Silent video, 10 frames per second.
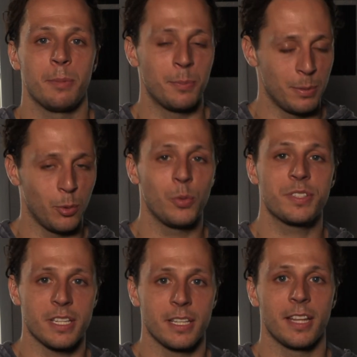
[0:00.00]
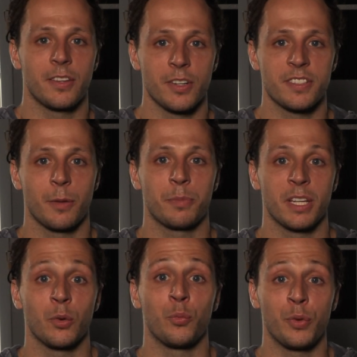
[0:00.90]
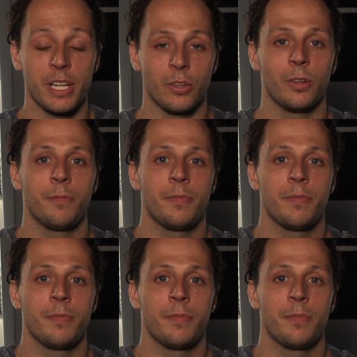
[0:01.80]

people will see that there is something real